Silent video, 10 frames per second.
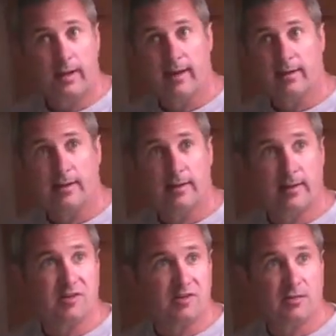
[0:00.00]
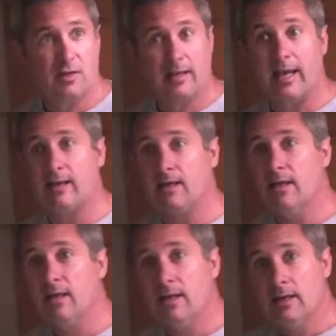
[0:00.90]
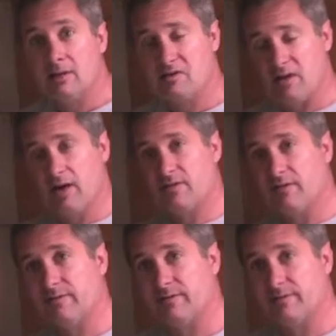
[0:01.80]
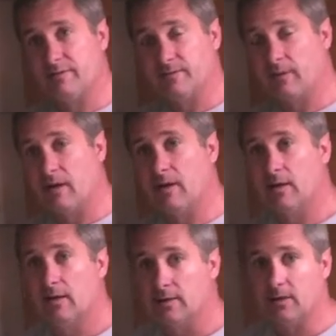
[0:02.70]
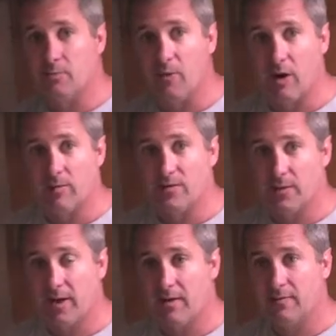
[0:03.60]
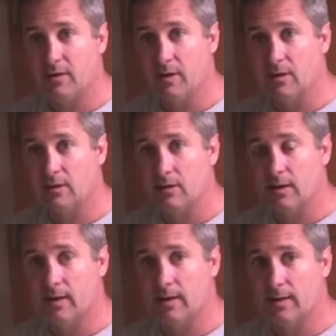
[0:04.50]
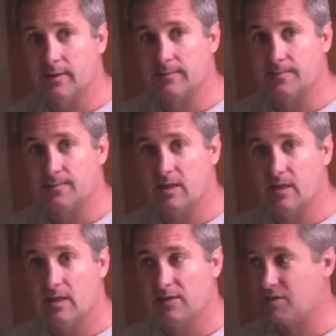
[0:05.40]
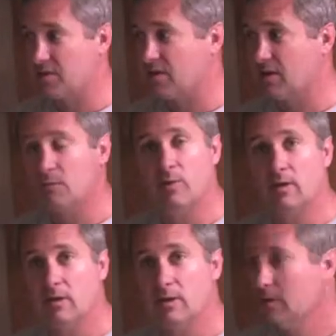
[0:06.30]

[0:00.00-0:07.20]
And this, again, and the size of compartments we have here, it's just going to be,